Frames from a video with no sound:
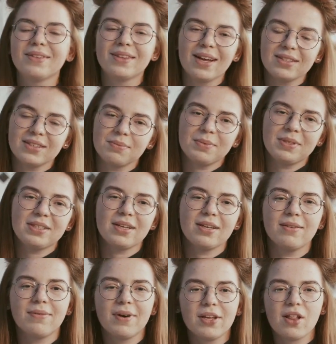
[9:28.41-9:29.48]
but you could
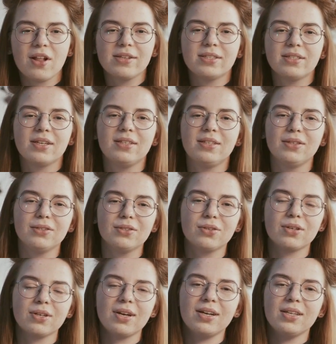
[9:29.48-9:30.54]
use templates
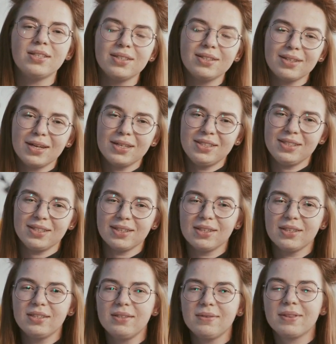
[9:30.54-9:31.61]
that are already
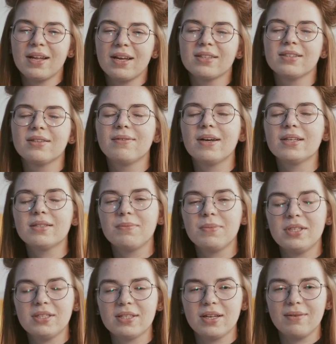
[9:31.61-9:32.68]
in Canva.
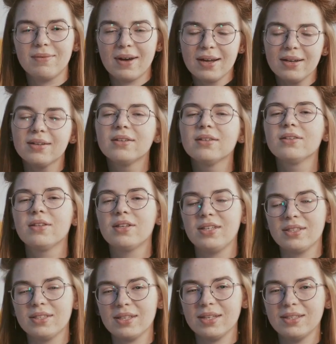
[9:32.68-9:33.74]
Really
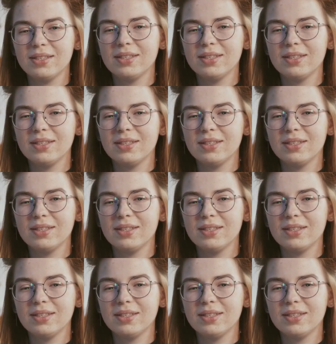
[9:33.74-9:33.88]
cool. So you